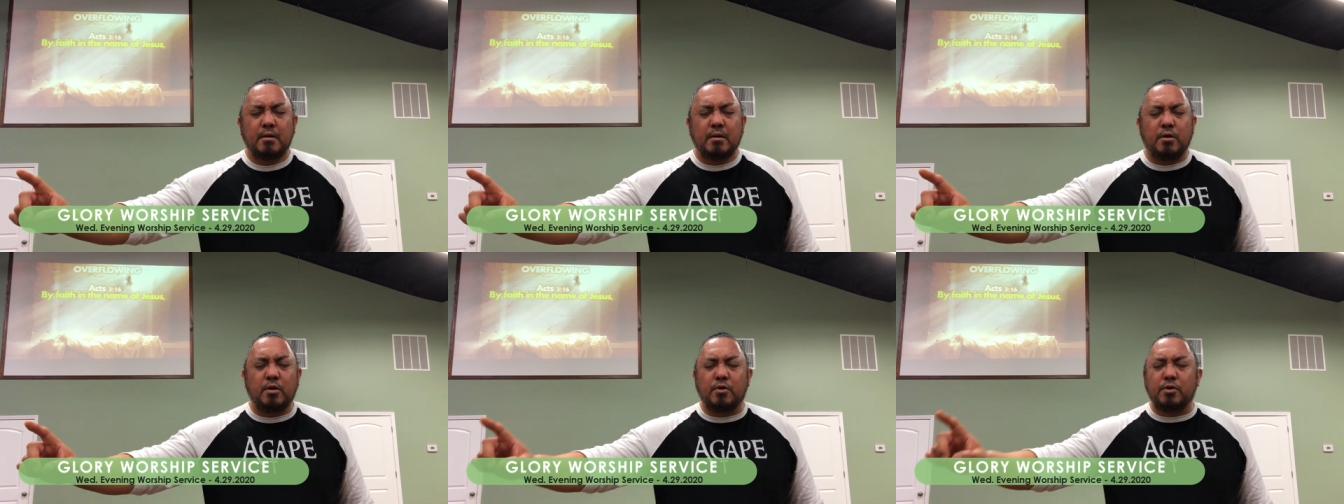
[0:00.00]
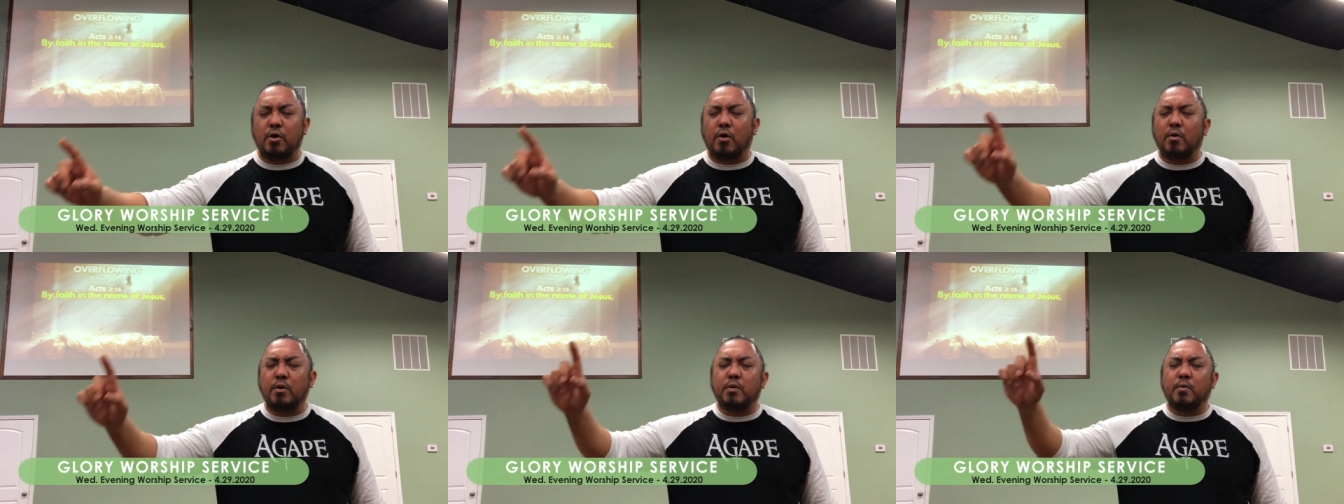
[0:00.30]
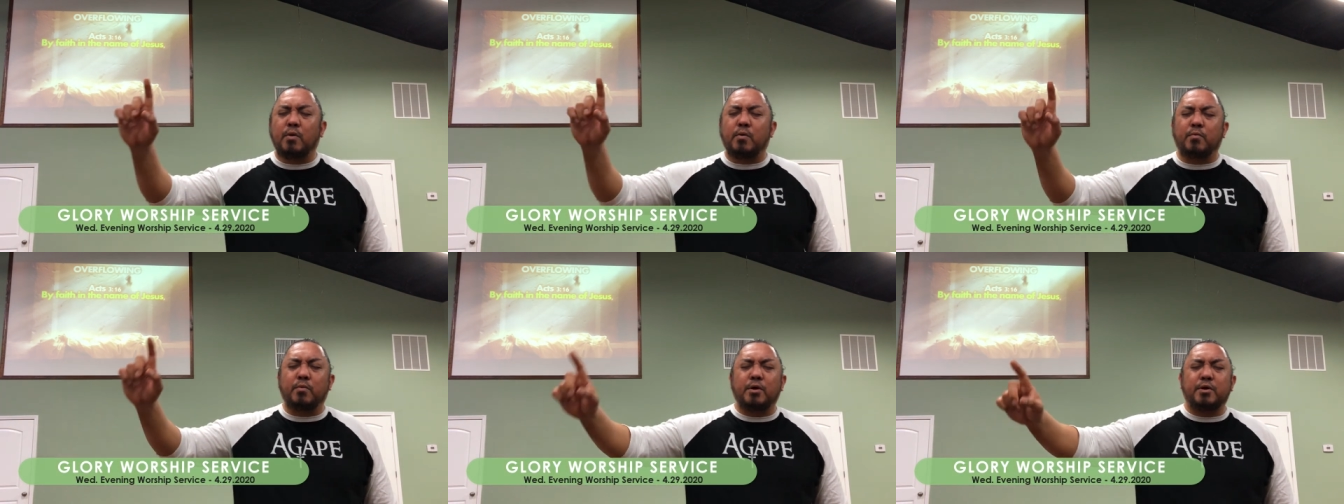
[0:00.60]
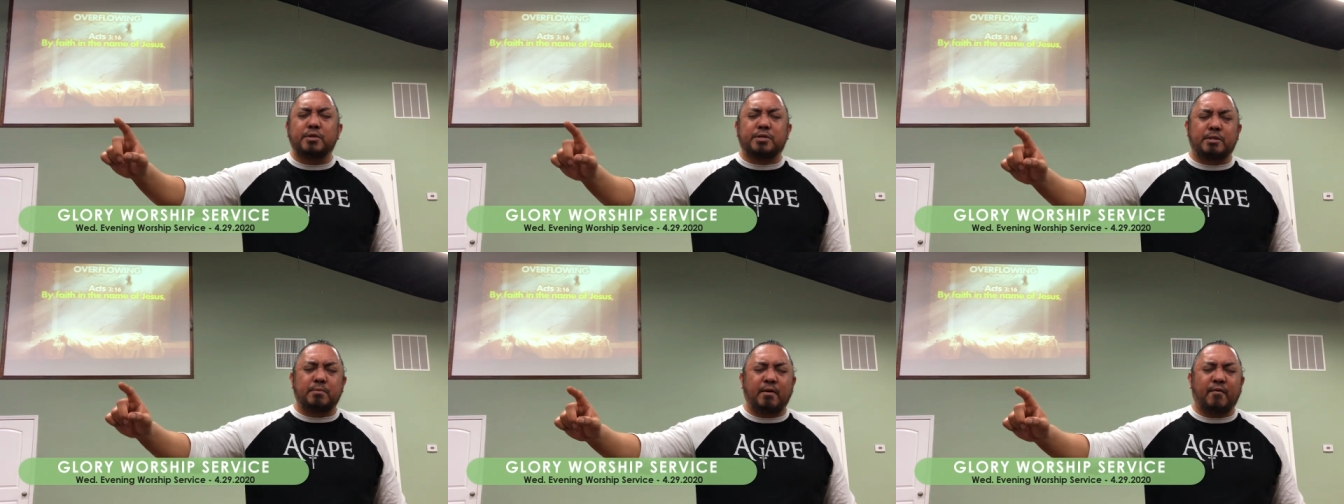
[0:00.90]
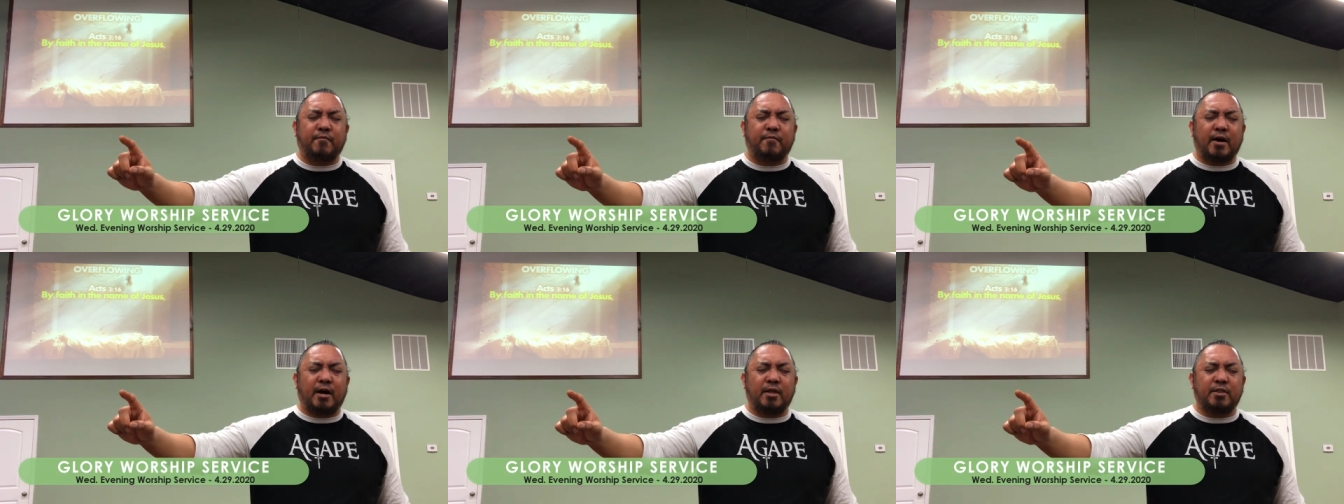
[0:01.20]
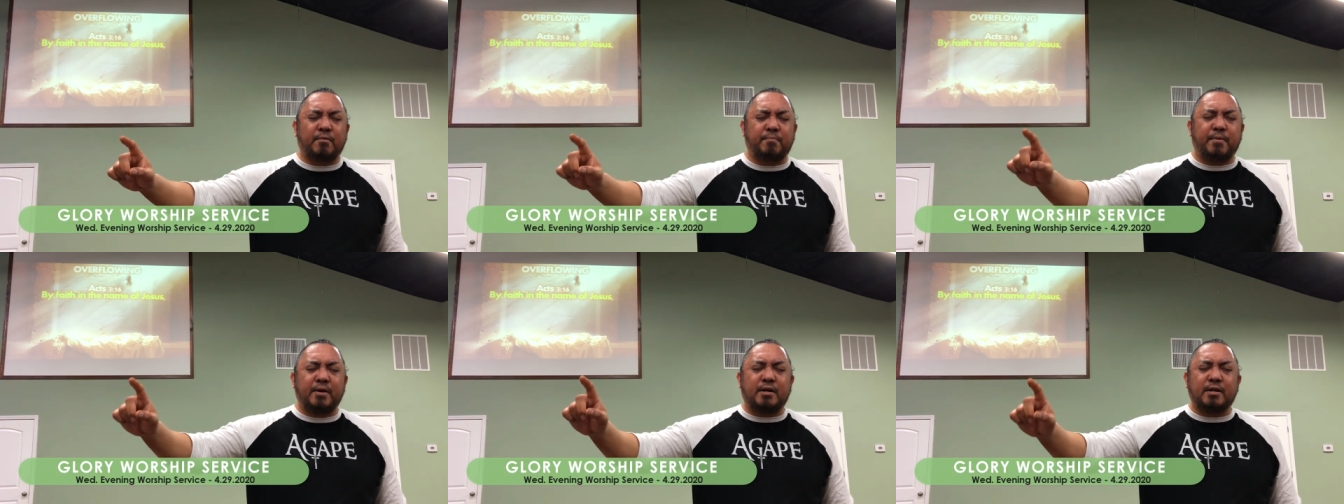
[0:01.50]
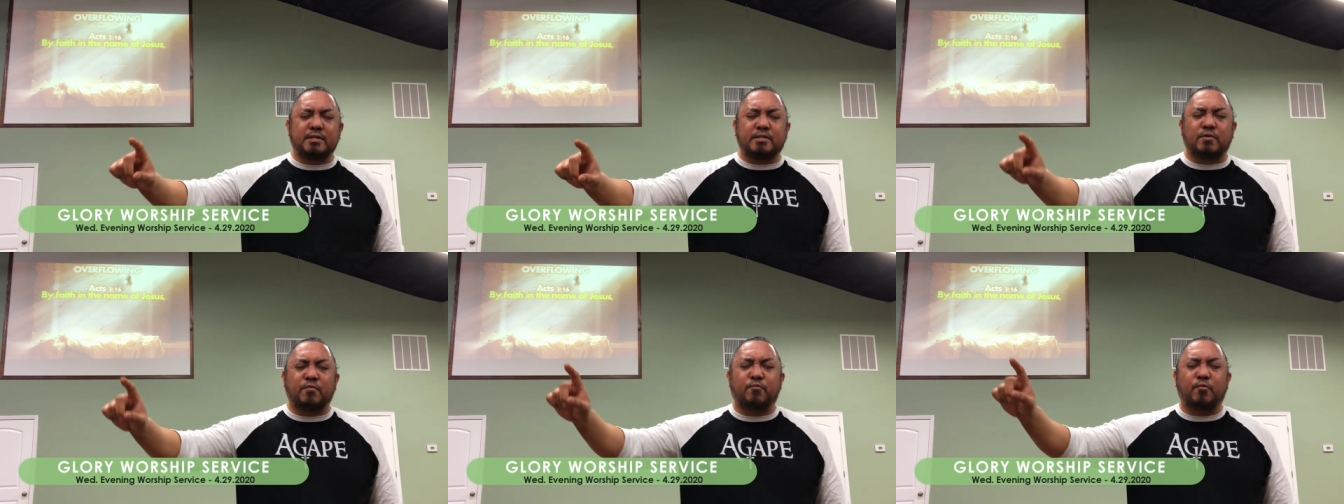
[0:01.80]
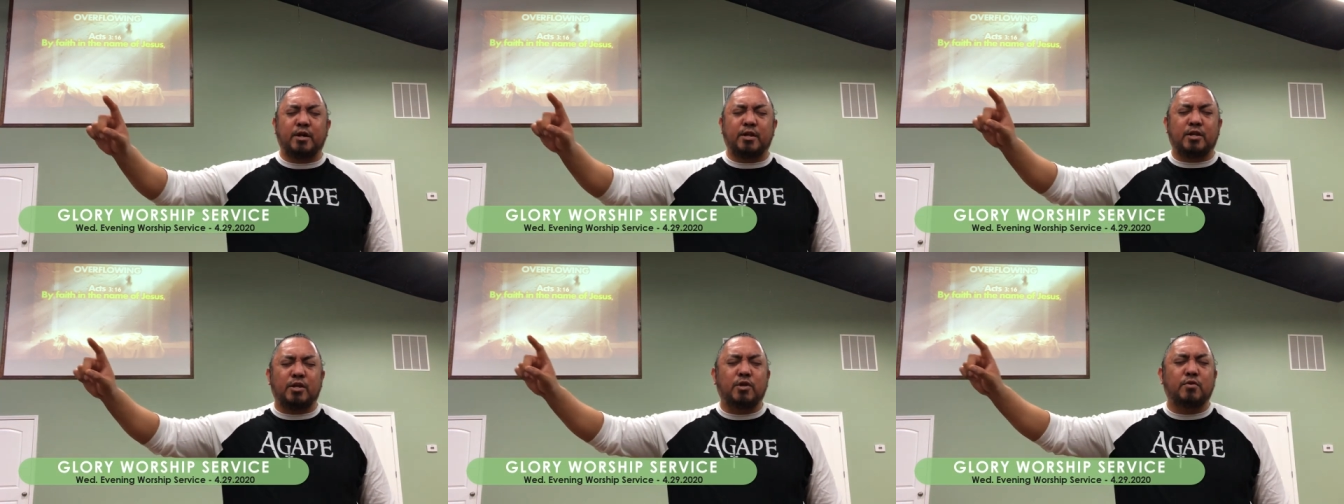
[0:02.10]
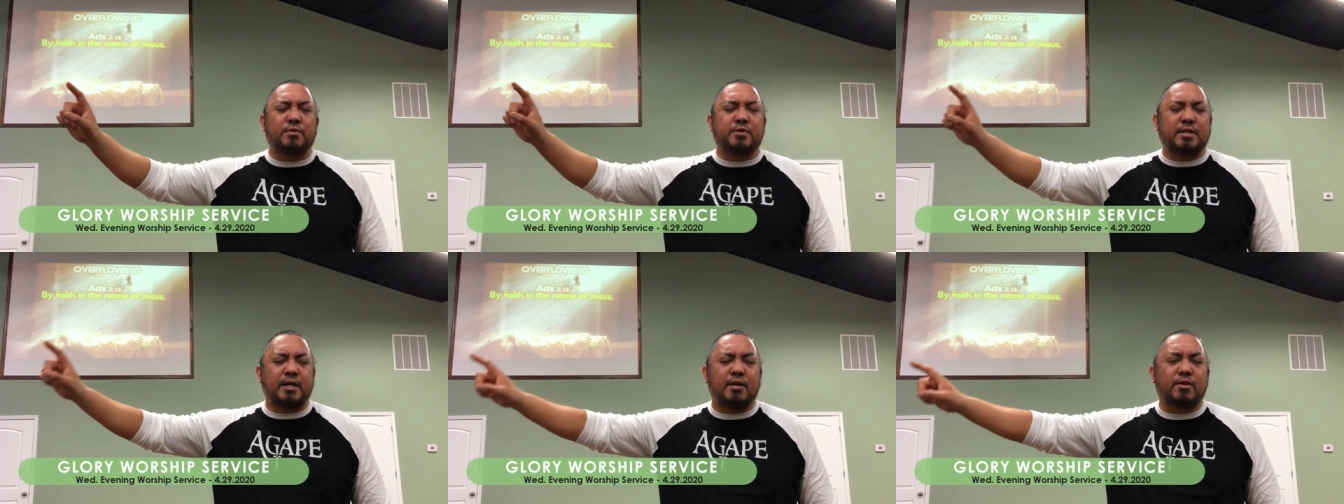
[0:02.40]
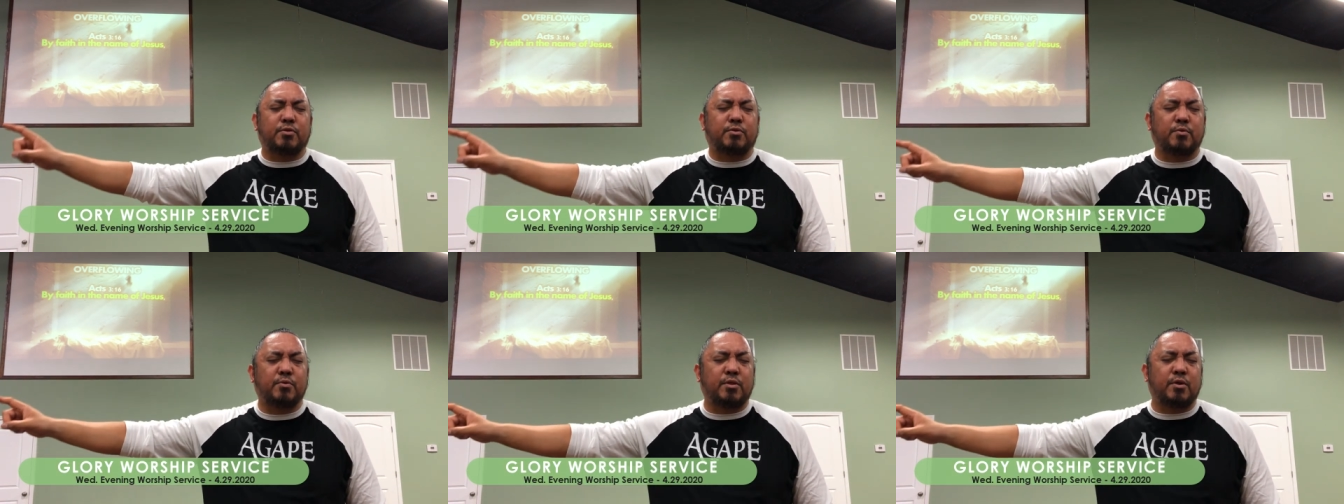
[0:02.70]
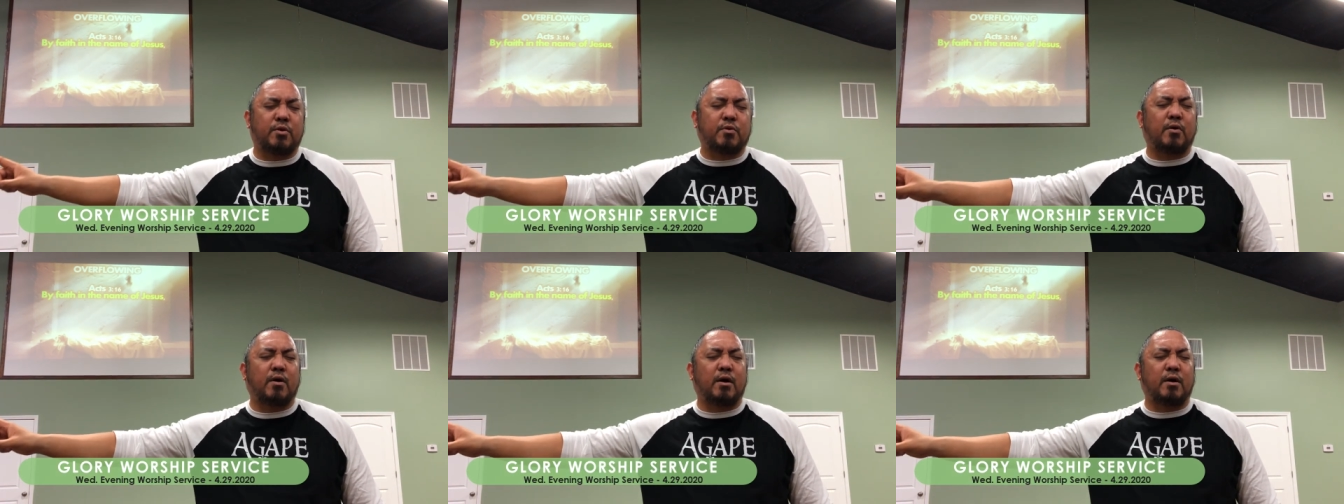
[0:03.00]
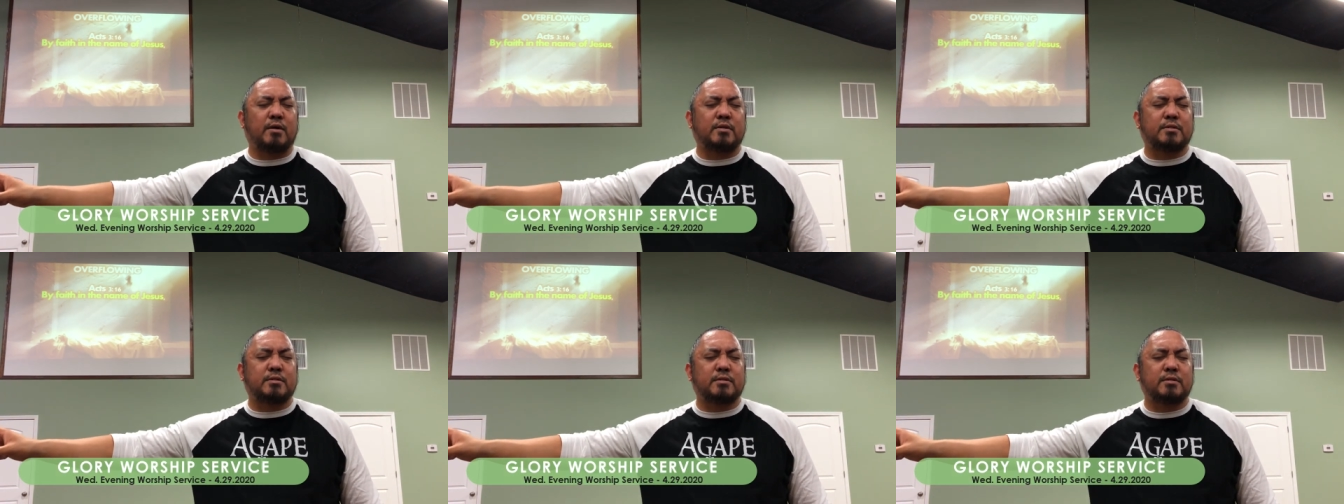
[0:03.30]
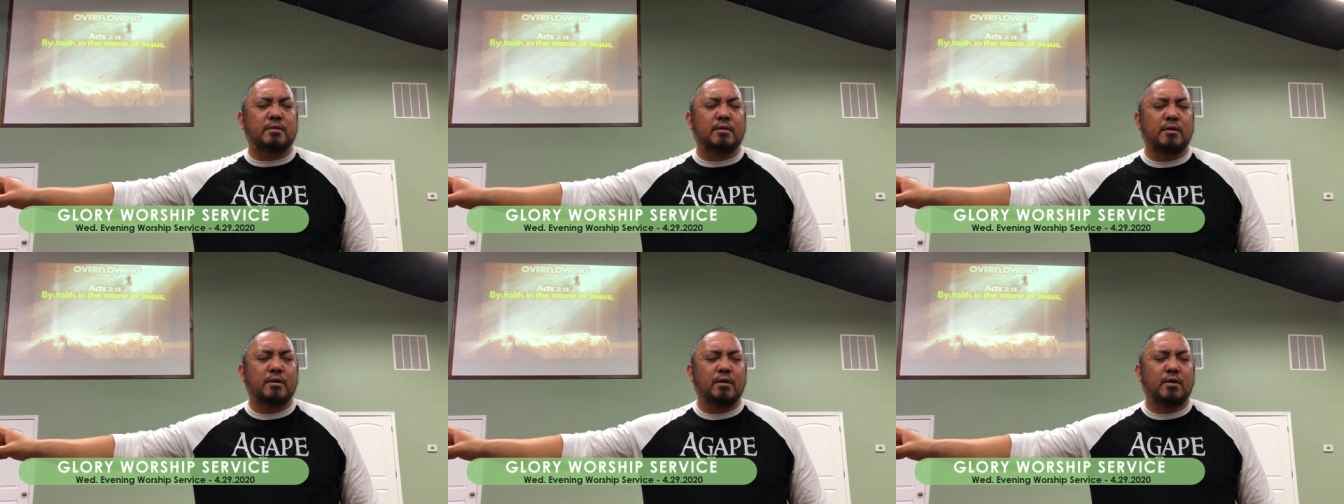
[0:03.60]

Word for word: You're the only one real to me, Father, because of what you did through the cross,